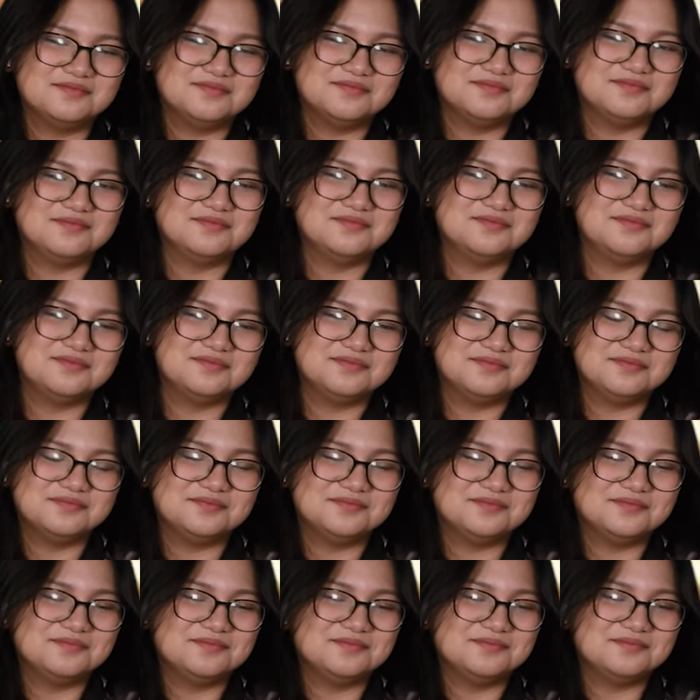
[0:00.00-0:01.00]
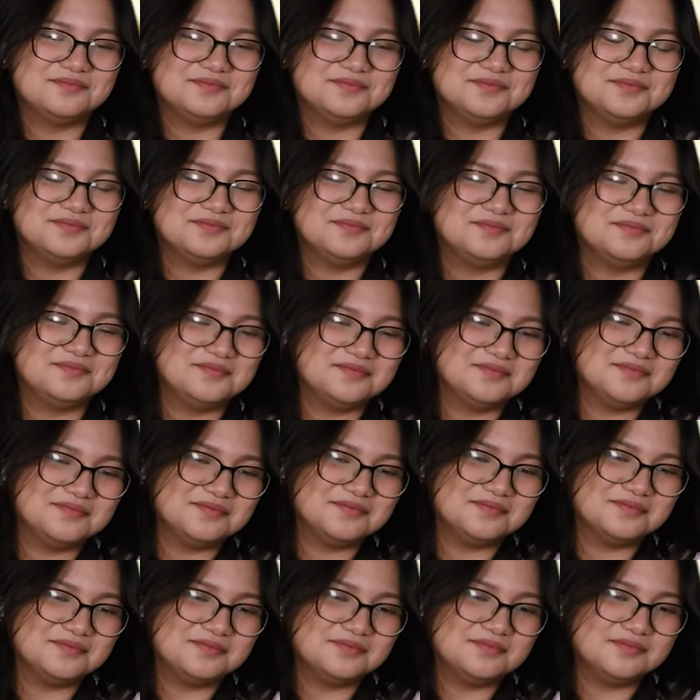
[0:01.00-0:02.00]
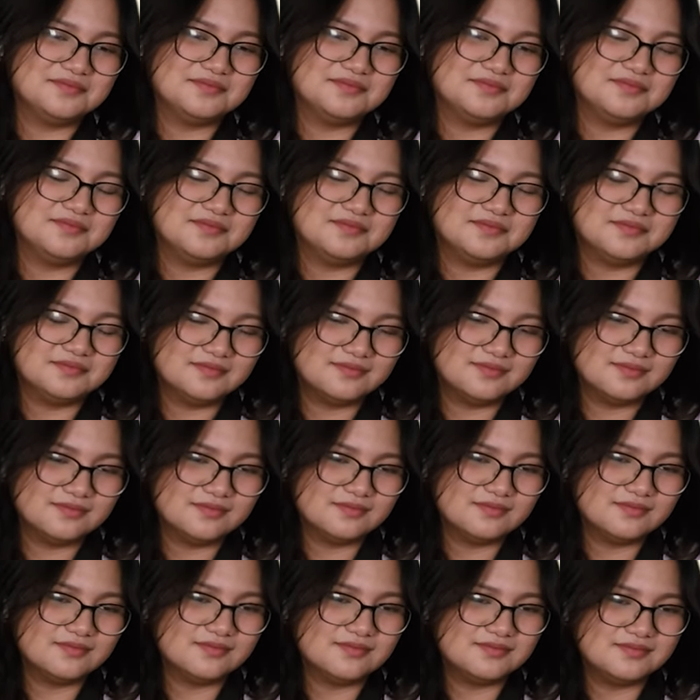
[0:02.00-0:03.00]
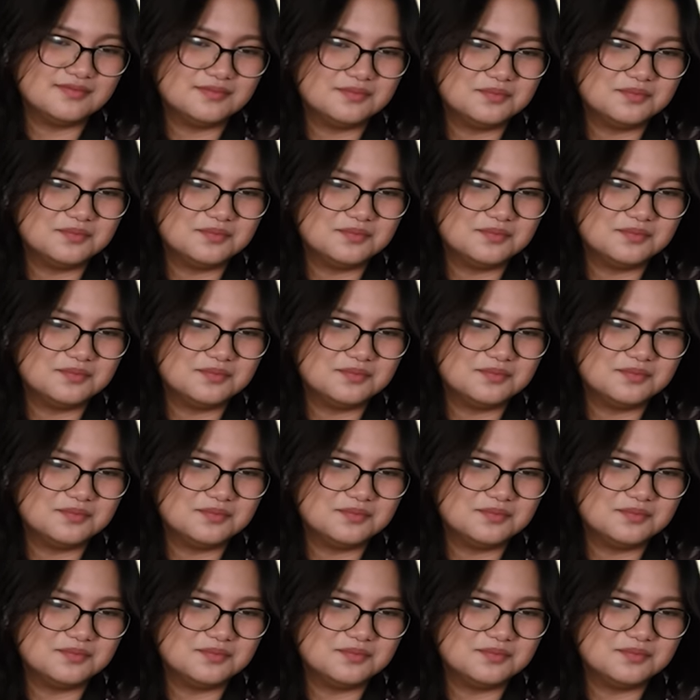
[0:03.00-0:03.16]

No words are spoken by the person on screen.